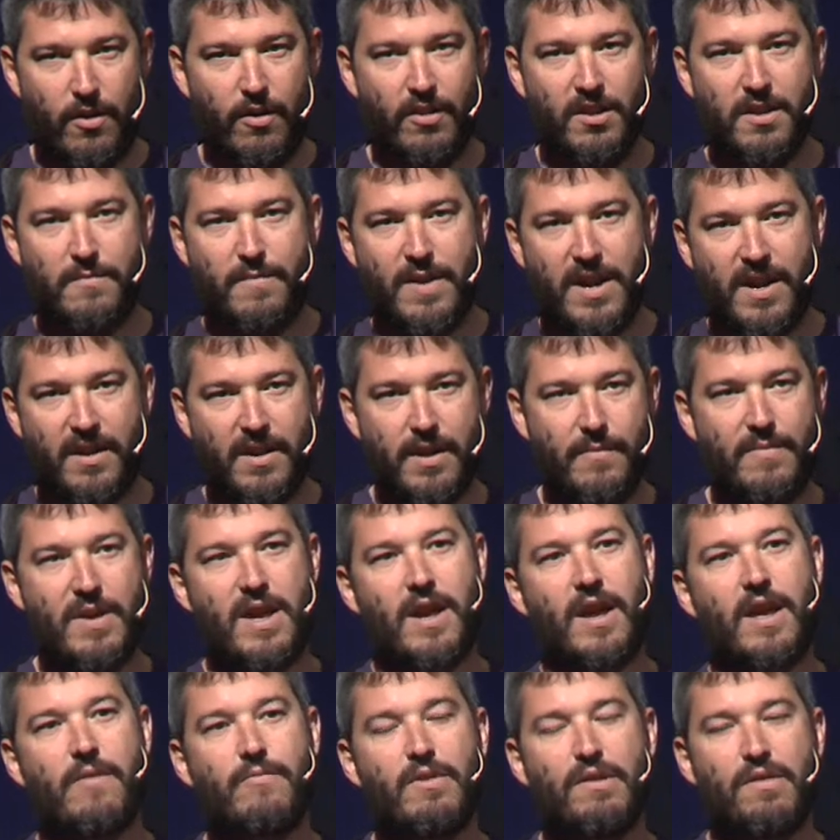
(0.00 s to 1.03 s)
all the markup
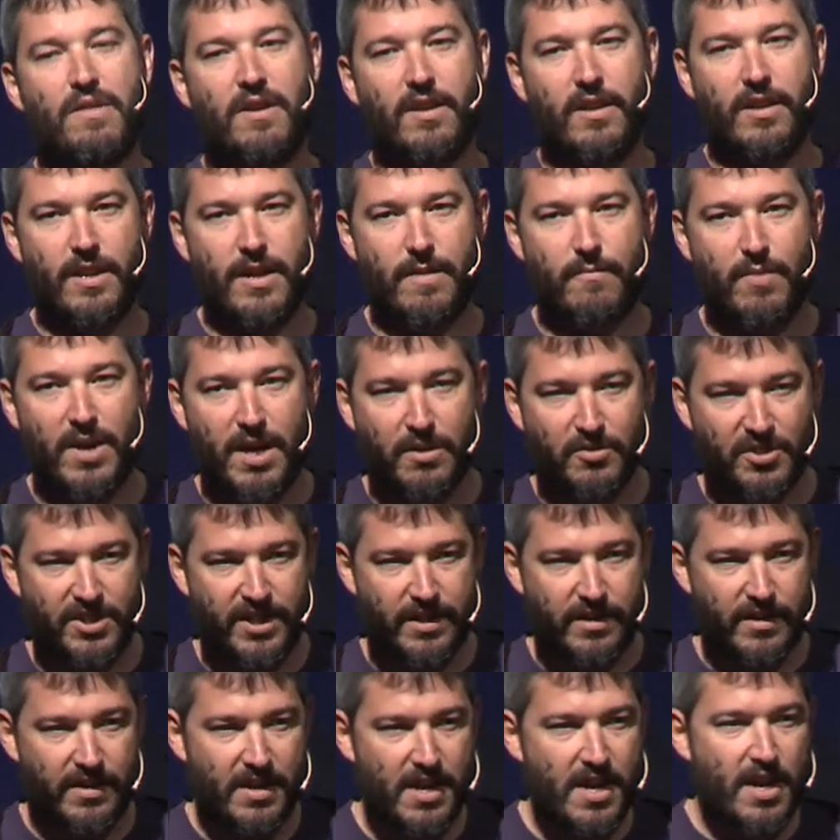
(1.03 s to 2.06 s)
and everything in a
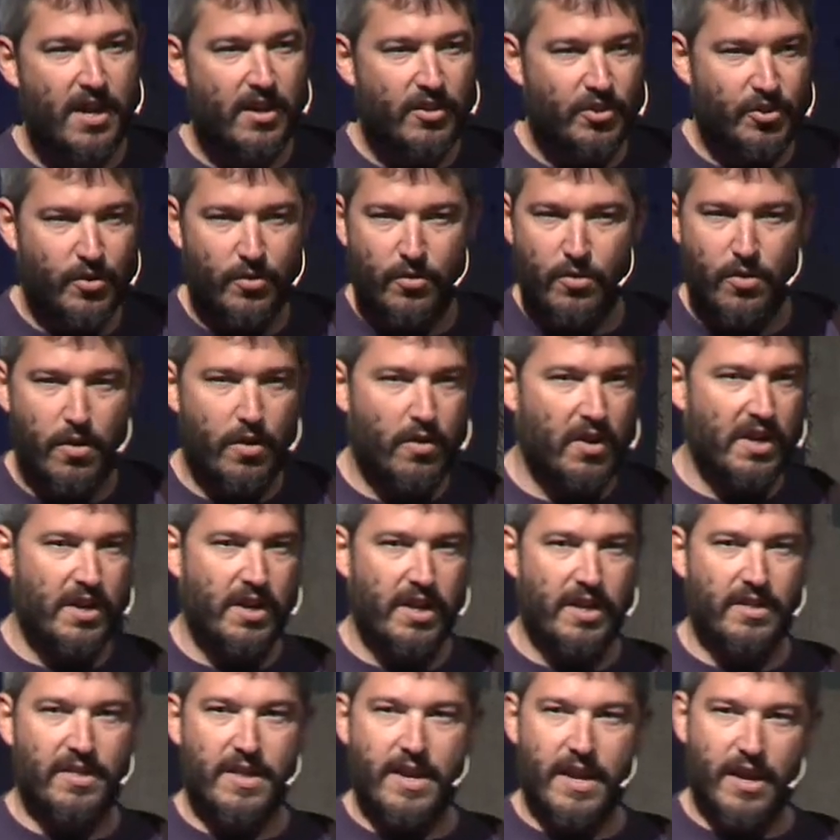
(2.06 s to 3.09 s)
browser. You only
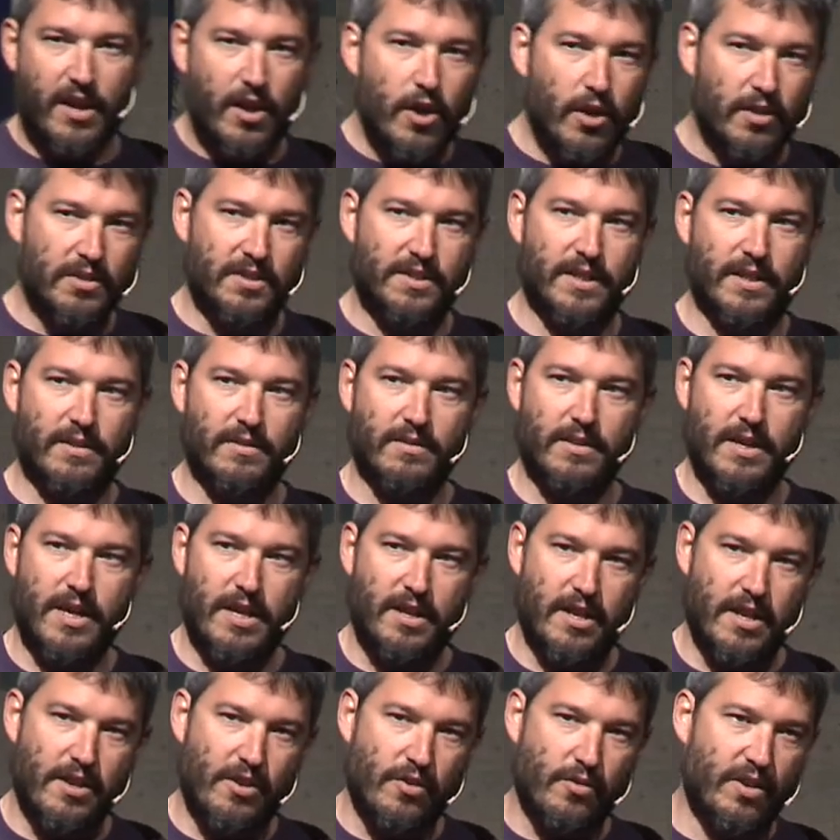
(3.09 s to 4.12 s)
need the content,
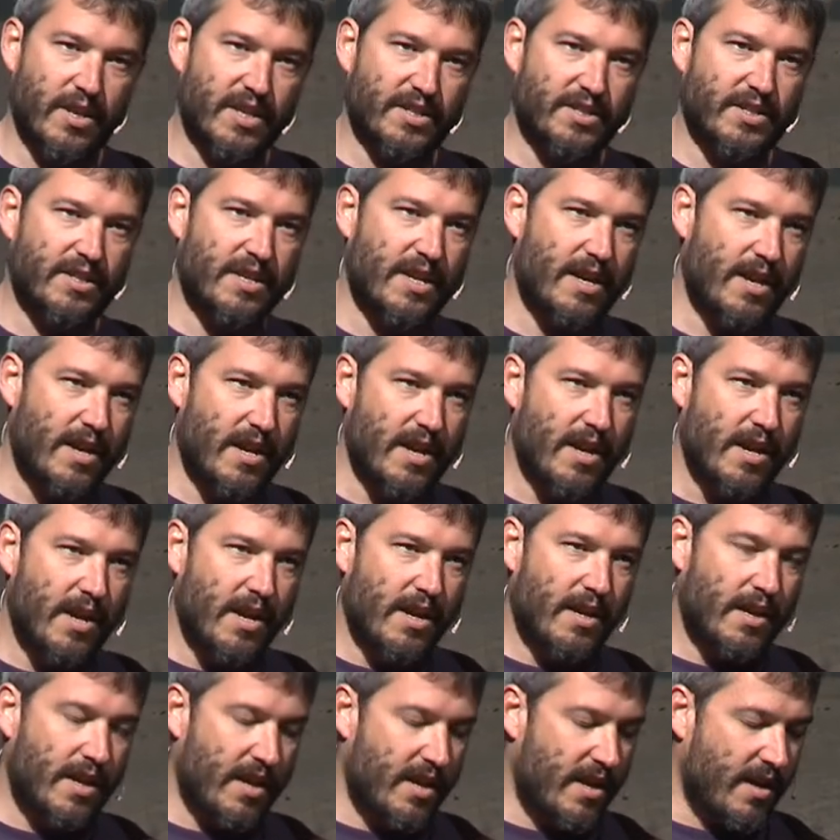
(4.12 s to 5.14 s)
and then you just
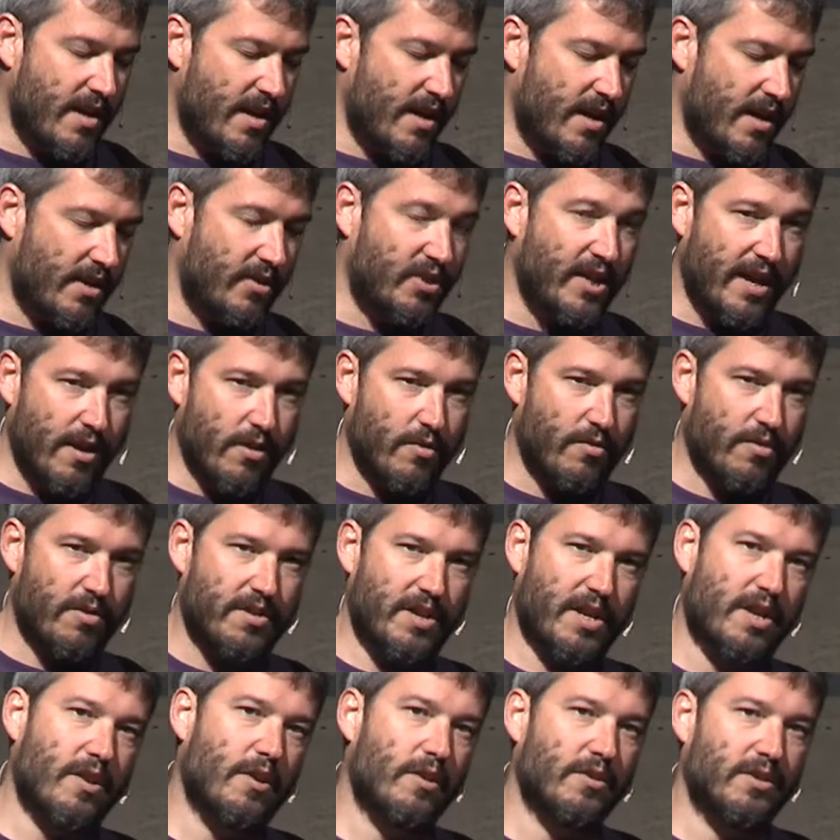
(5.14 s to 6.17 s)
tailor
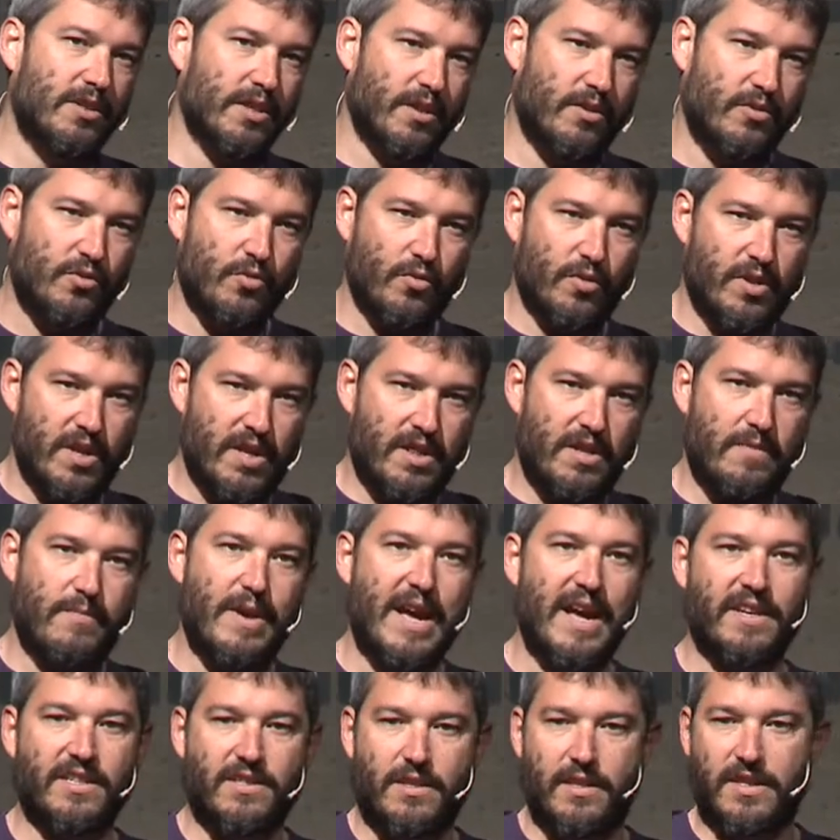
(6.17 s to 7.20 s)
the content to the
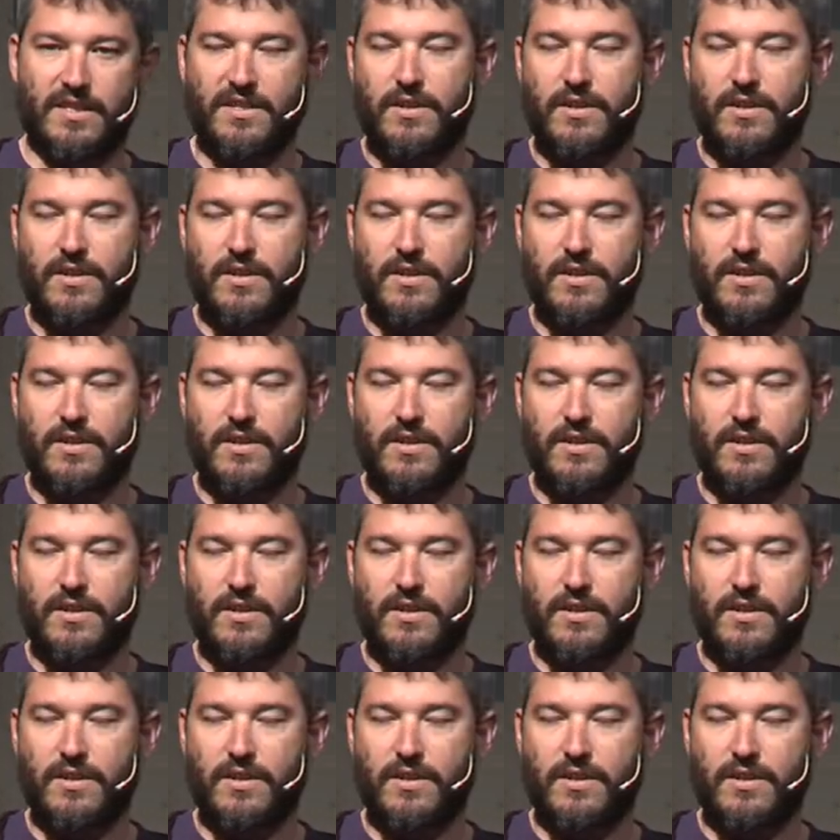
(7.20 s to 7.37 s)
device, the